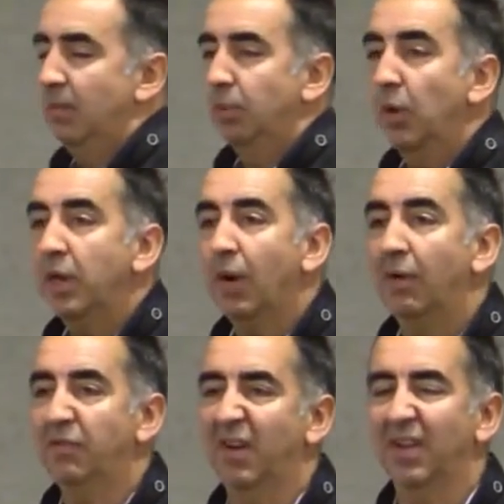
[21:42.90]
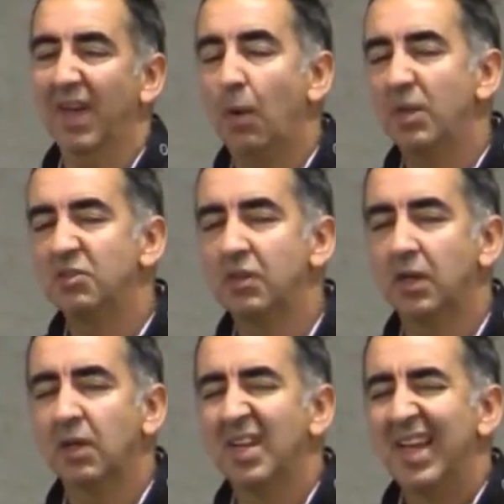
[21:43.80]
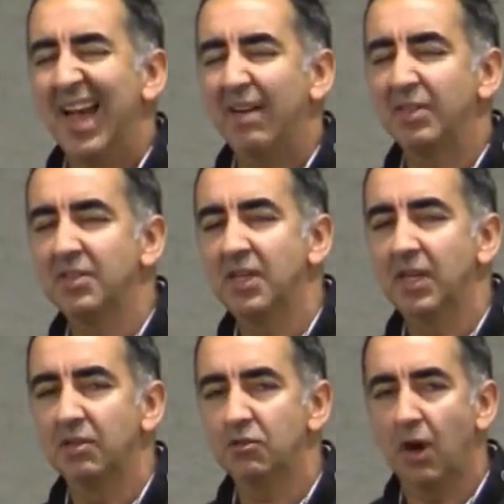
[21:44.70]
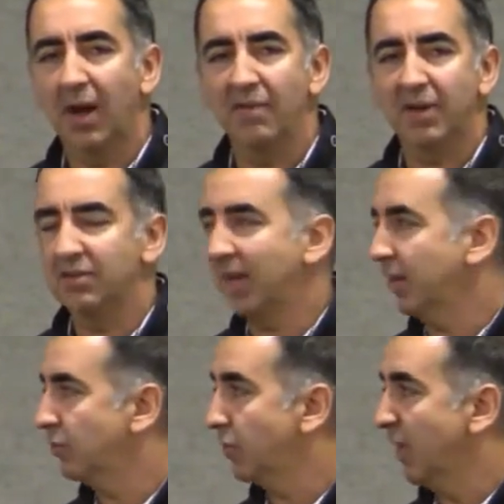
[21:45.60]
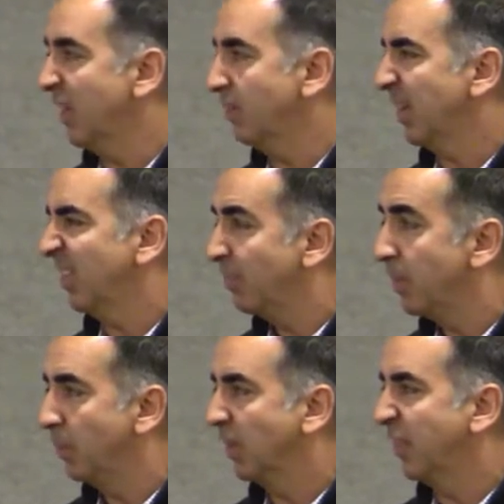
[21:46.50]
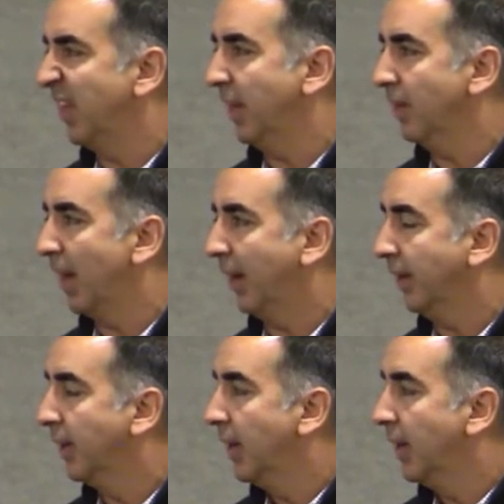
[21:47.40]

employee crowdfunding. That one still haven't seen strong evidence that it's trending, but people are thinking about it.